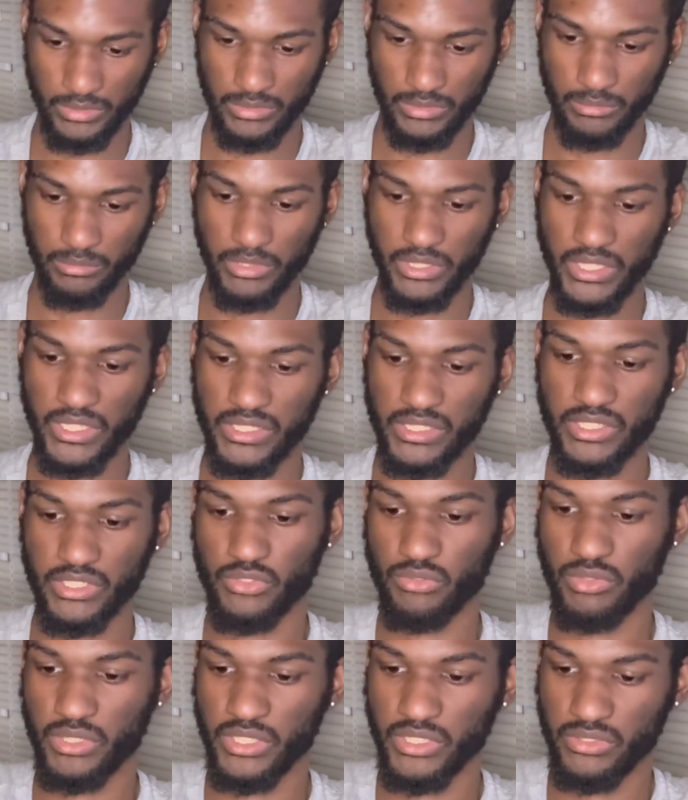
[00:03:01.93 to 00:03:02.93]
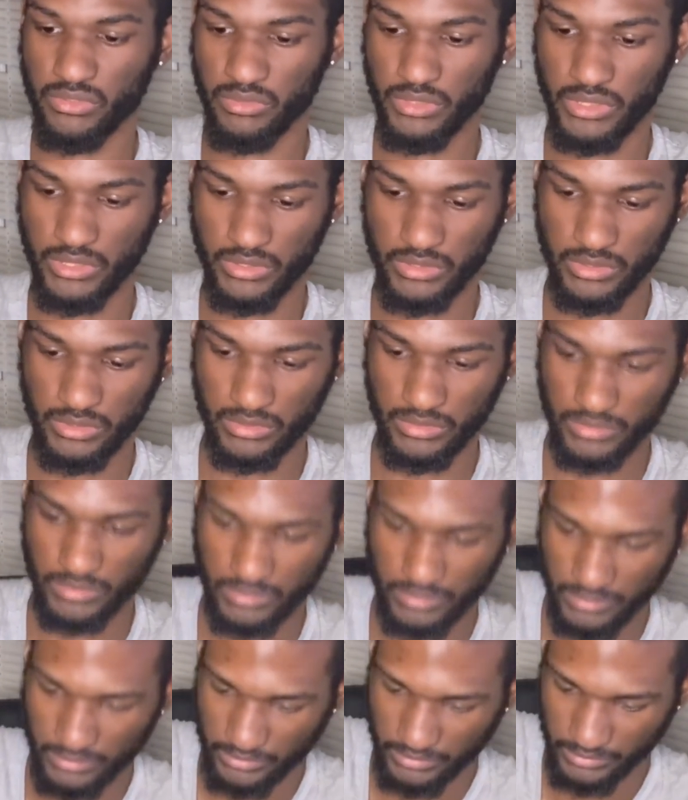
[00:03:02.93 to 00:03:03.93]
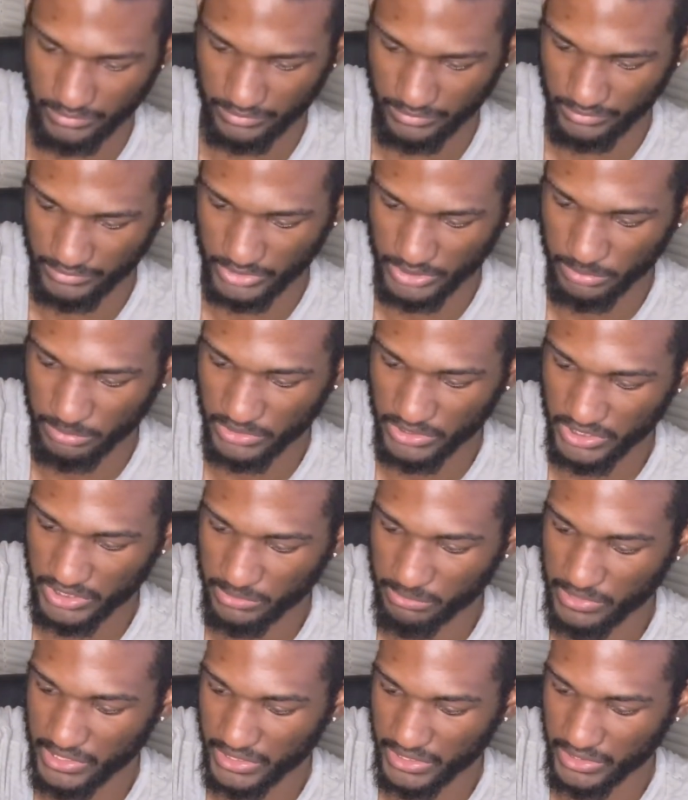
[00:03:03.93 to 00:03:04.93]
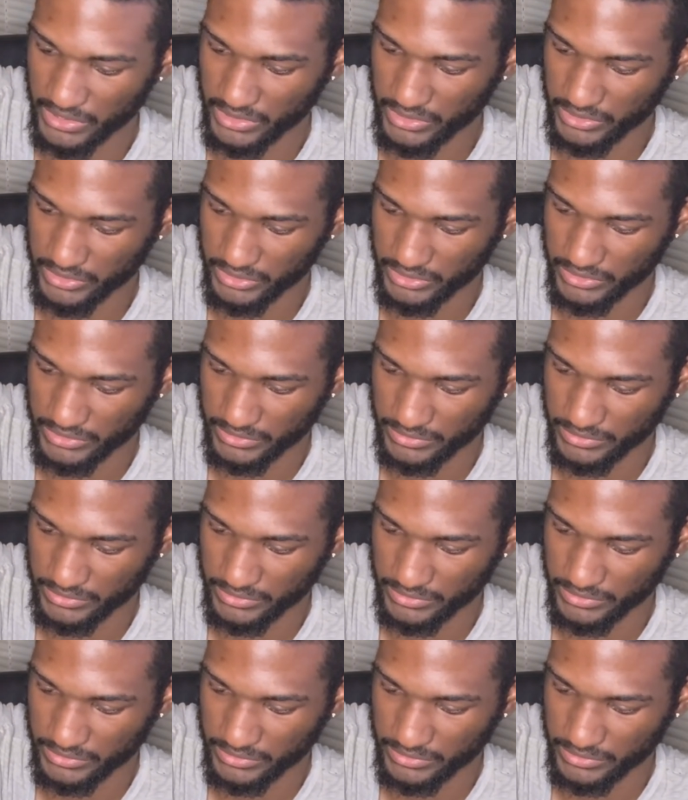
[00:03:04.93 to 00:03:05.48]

But yeah, it's a 22-inch. Let's put this back in here.